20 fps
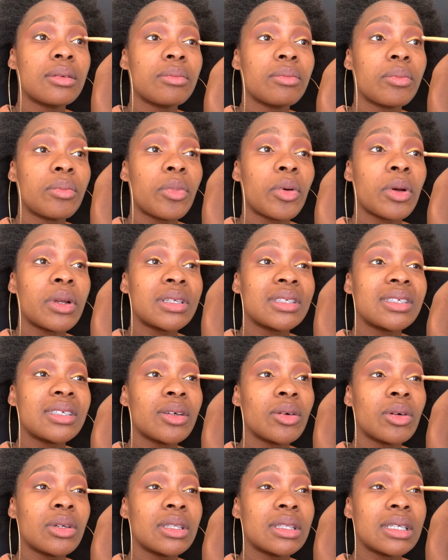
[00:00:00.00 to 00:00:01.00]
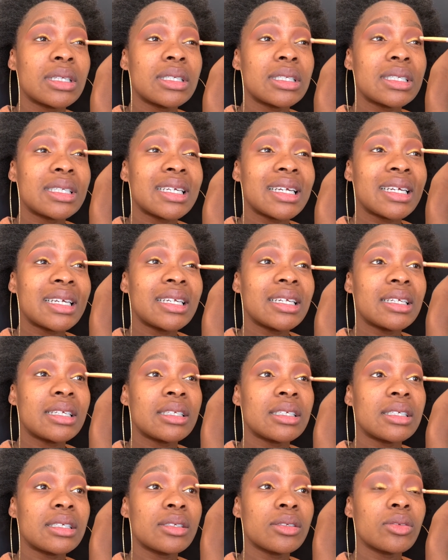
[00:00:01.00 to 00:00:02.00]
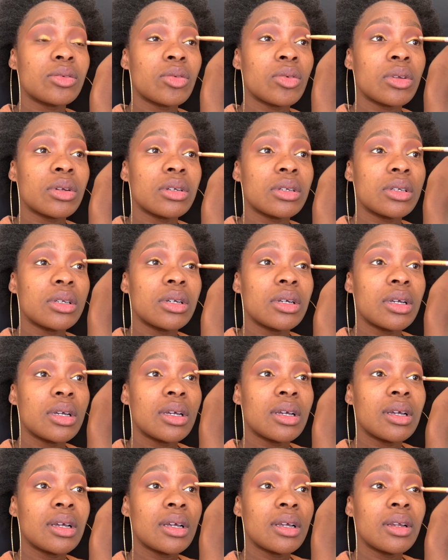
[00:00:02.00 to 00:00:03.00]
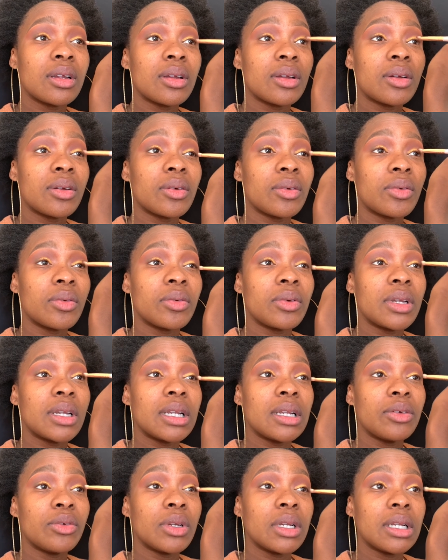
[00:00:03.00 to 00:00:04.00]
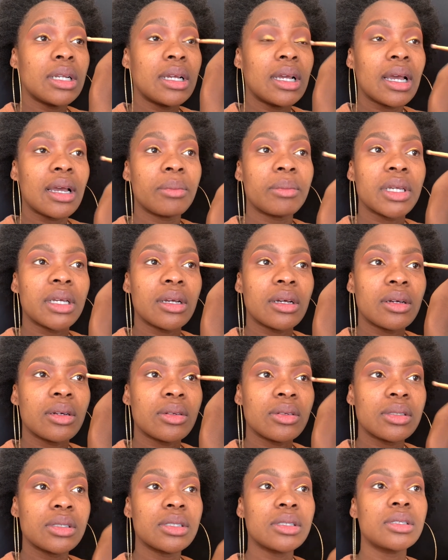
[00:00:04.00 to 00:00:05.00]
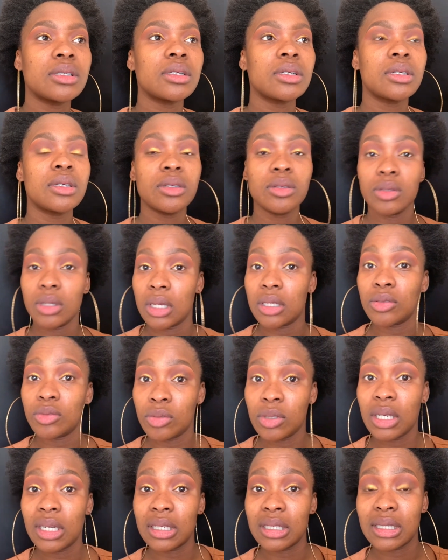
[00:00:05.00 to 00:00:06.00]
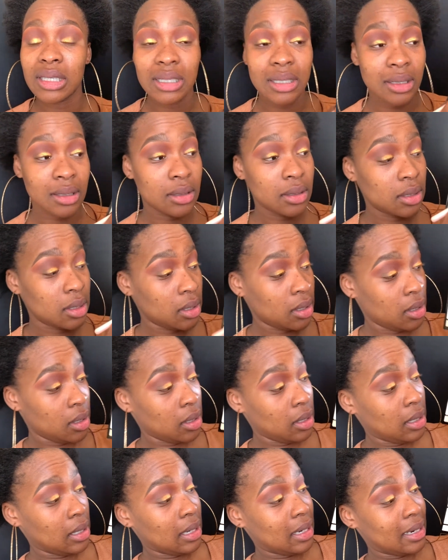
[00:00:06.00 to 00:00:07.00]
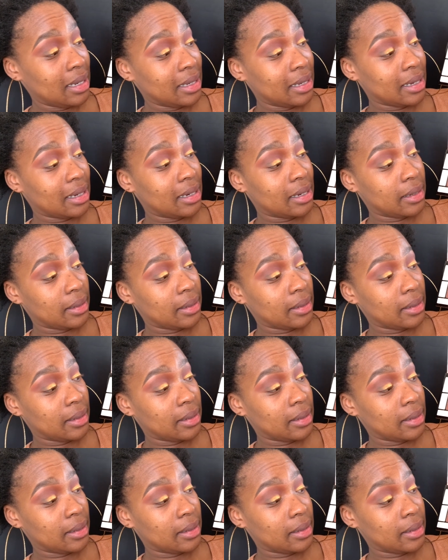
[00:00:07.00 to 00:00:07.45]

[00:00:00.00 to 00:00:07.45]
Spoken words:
pressing on that shade, it's just not really coming out, as you can tell. Like,